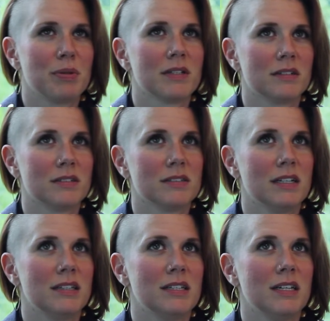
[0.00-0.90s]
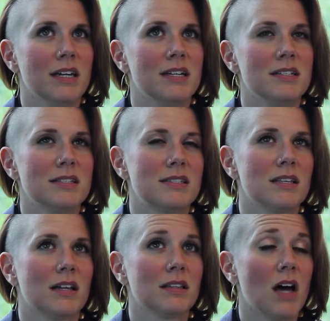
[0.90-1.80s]
political, I think has
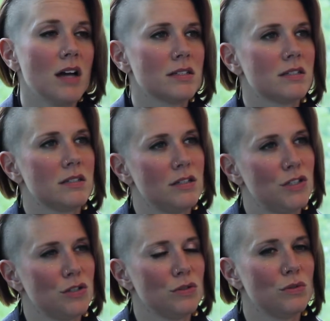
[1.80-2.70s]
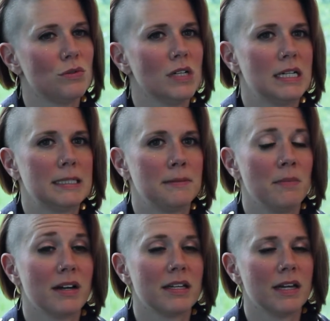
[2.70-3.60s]
a lot to do,
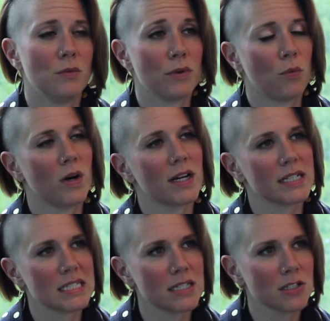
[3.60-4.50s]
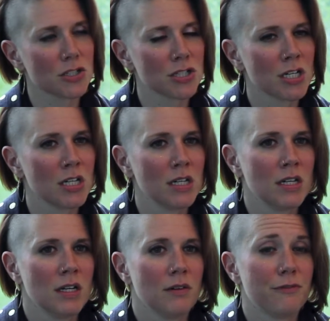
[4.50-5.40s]
again, with what I teach.
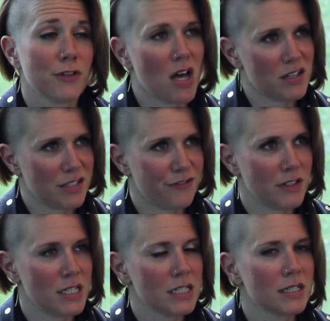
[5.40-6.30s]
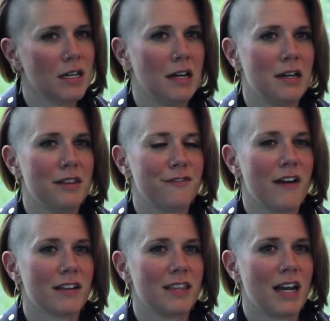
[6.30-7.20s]
Philosophy, the
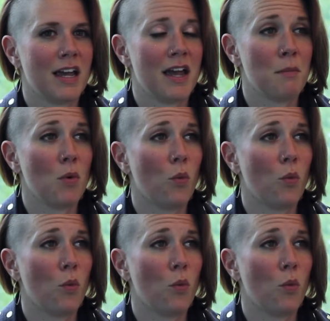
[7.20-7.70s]
fact that I am a